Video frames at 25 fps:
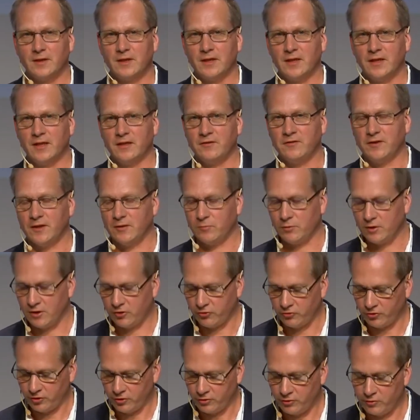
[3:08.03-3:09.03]
And I want to
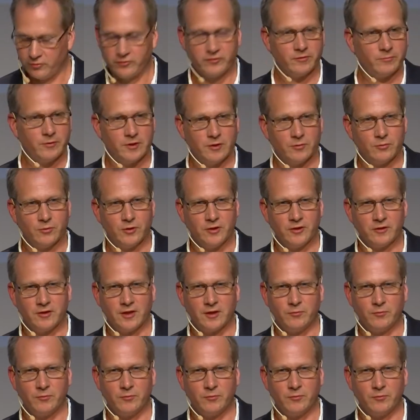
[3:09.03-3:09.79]
show you some of the work